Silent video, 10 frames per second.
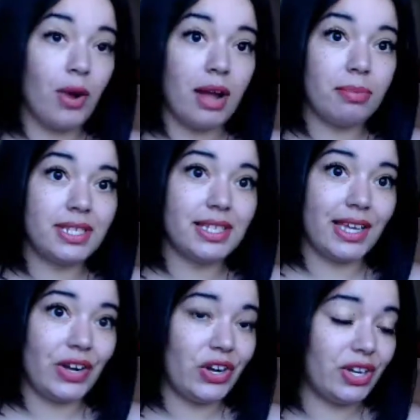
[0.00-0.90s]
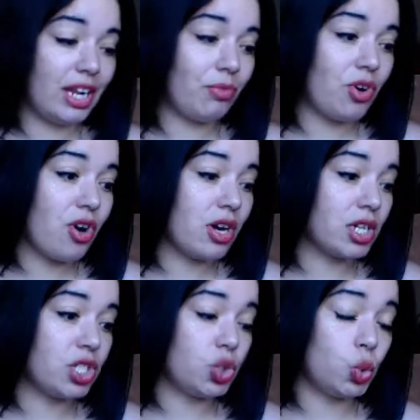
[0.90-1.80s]
probably saying her name
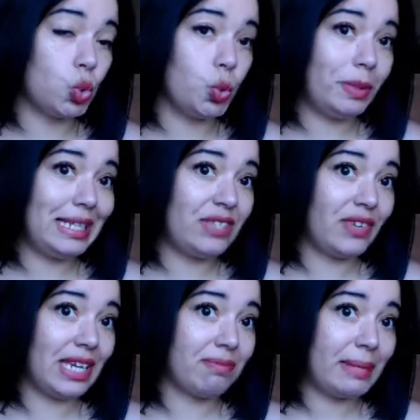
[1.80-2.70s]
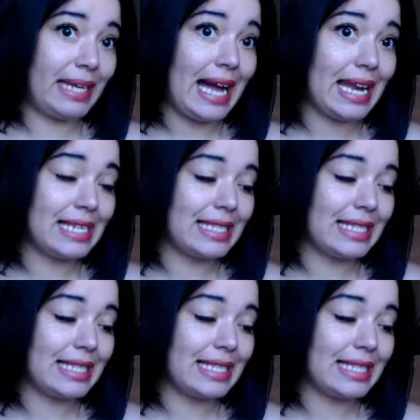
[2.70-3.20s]
wrong, so please forgive me, Goddess.